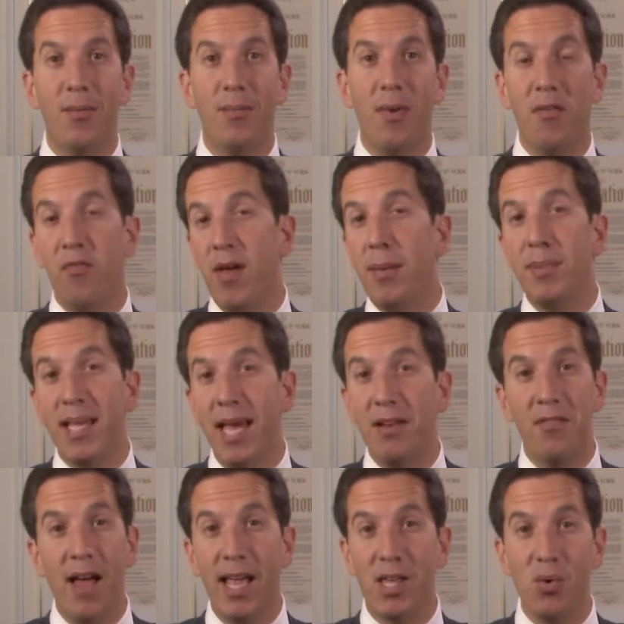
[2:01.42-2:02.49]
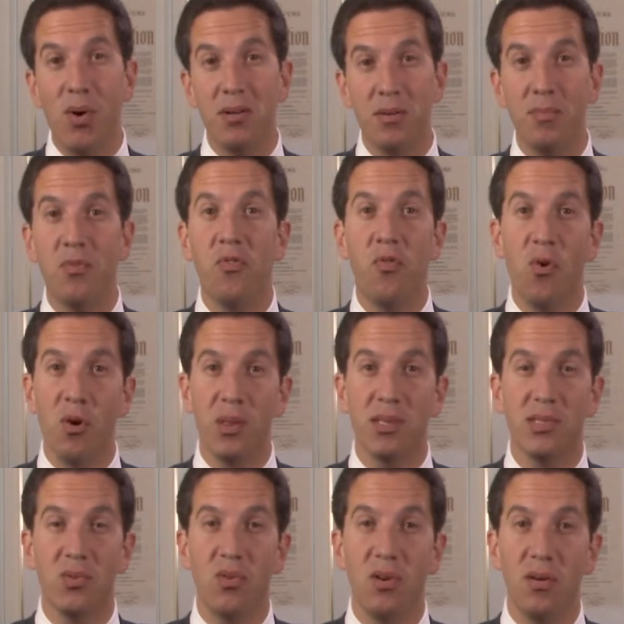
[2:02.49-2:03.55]
My family had evacuated before the
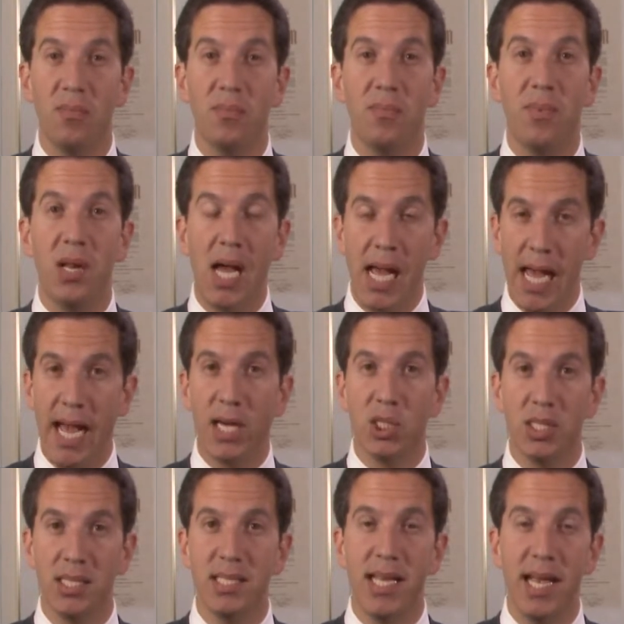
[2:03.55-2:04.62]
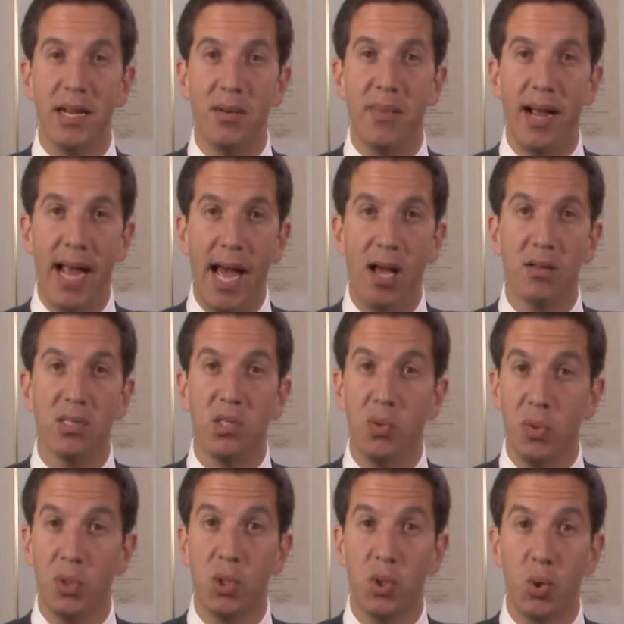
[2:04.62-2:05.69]
storm, but I actually stayed in my house
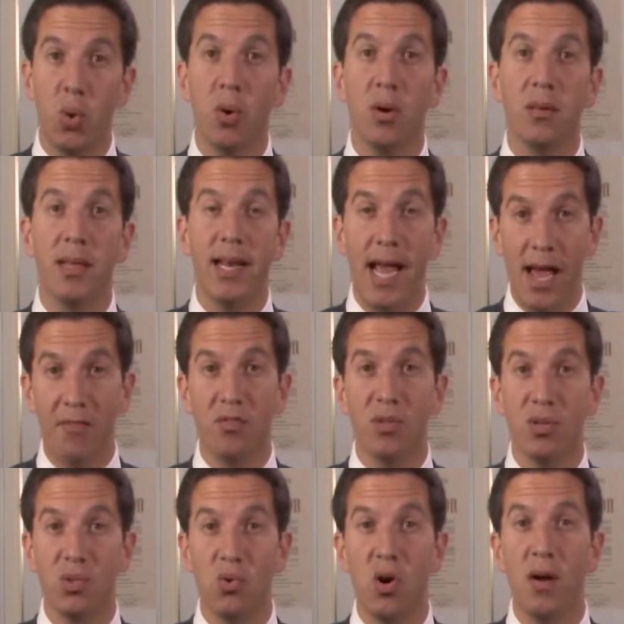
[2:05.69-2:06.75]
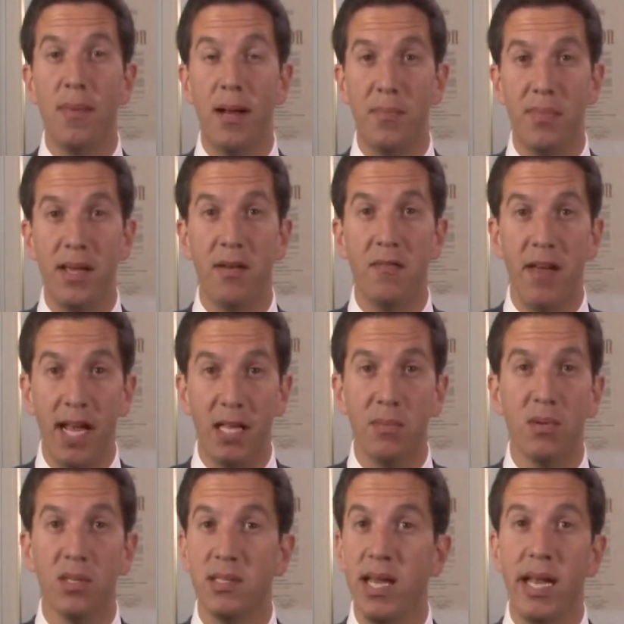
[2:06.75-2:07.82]
to ensure that after the storm, I'd be
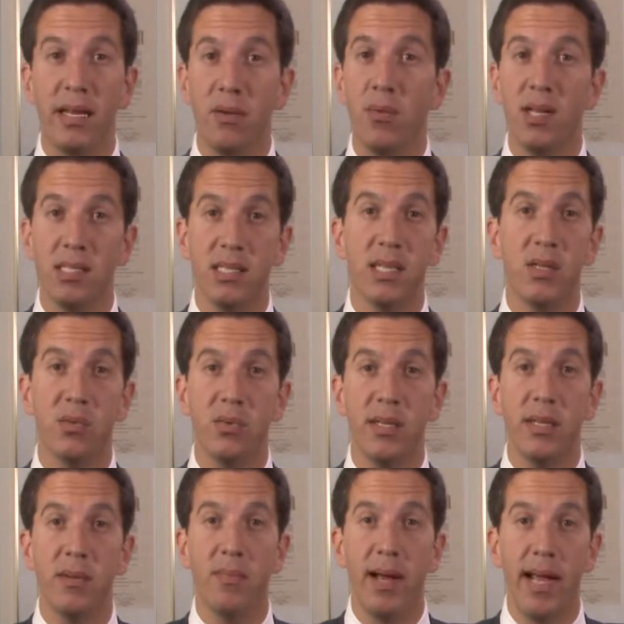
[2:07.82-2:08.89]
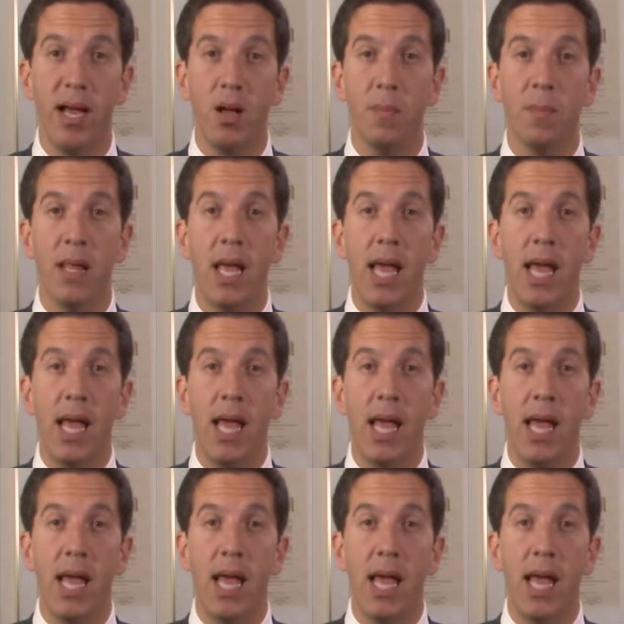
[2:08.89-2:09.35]
available to any resident who needed my help.